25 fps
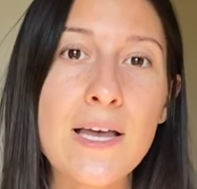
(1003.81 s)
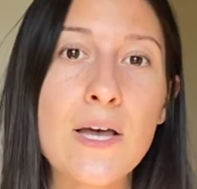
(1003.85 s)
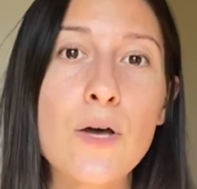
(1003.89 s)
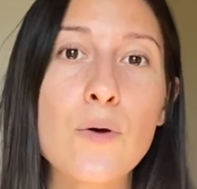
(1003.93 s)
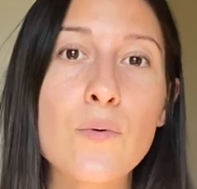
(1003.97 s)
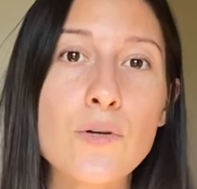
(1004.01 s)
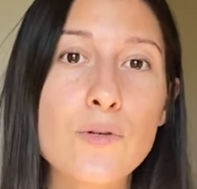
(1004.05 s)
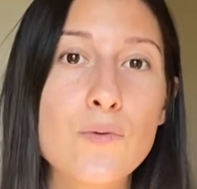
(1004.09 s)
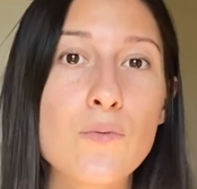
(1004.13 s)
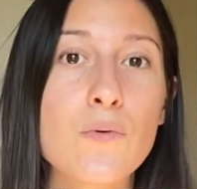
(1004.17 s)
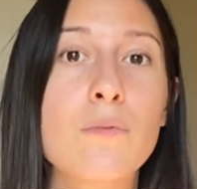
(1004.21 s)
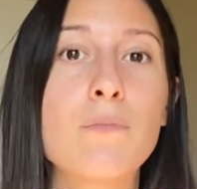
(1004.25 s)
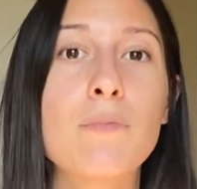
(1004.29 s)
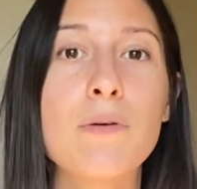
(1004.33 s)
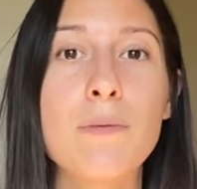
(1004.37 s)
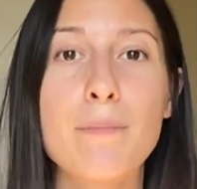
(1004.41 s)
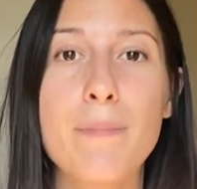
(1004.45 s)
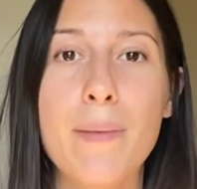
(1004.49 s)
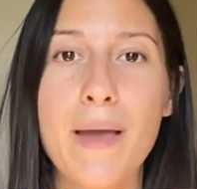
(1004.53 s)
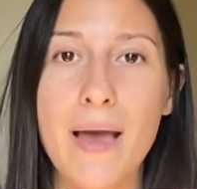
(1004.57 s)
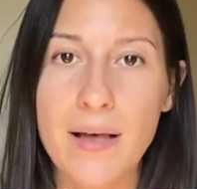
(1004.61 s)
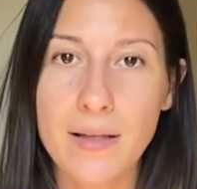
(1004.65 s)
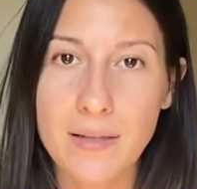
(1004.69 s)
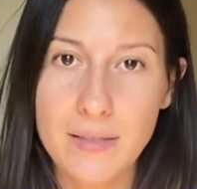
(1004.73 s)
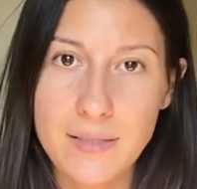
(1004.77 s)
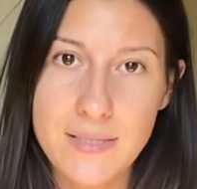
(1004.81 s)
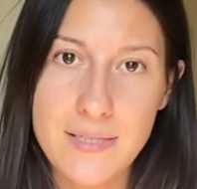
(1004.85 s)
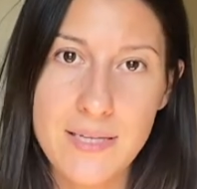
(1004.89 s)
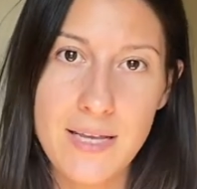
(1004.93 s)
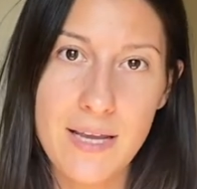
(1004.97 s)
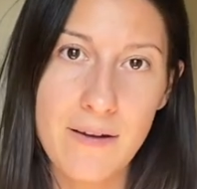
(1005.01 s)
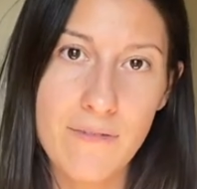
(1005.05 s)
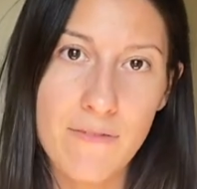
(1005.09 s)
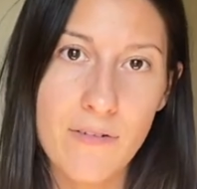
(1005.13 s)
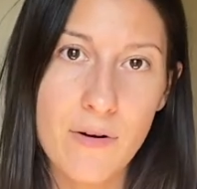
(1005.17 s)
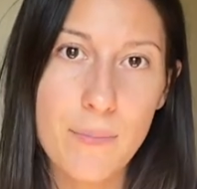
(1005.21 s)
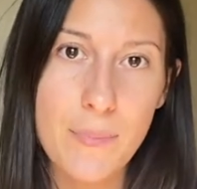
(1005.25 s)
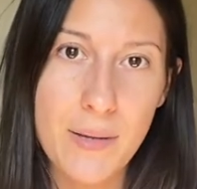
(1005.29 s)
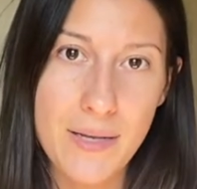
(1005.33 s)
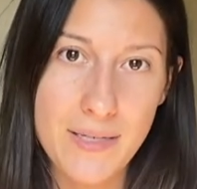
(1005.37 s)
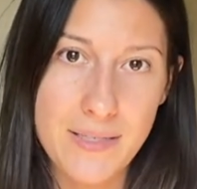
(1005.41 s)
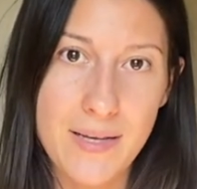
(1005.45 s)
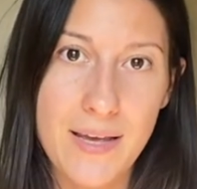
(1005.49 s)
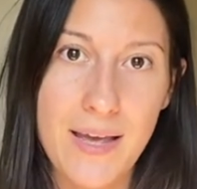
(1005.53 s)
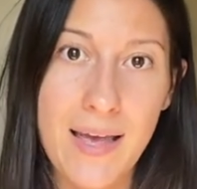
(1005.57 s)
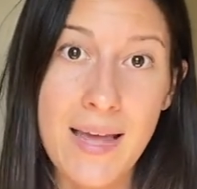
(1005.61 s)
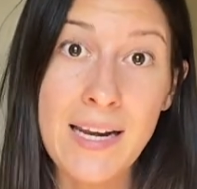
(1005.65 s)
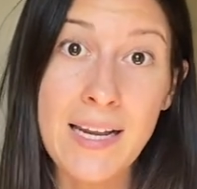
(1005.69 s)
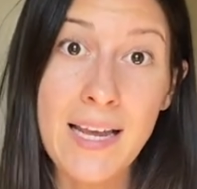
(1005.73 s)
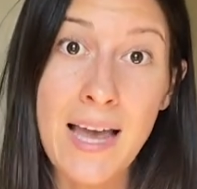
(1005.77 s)
which will be balancing for
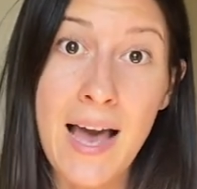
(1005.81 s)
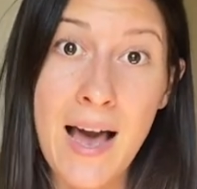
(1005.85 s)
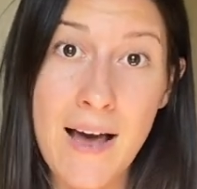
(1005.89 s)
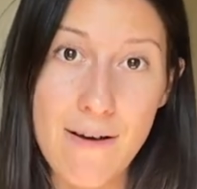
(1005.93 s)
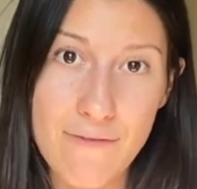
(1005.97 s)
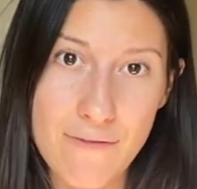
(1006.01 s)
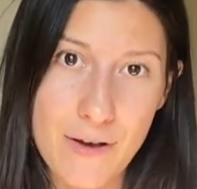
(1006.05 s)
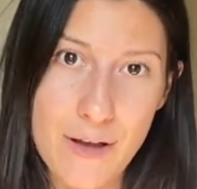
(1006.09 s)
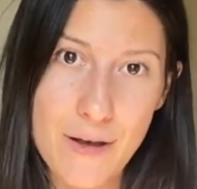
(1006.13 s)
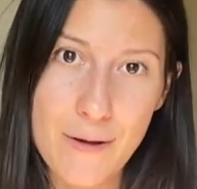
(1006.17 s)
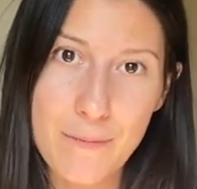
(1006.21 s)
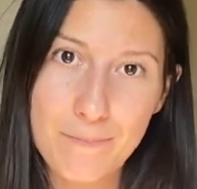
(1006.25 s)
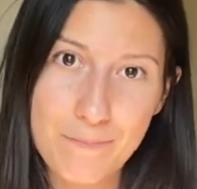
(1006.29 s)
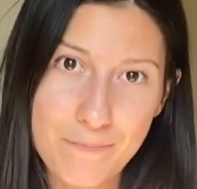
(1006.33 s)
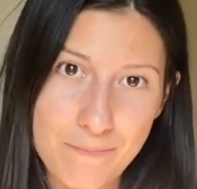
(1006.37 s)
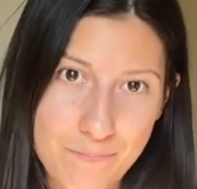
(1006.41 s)
Pitta and Kapha.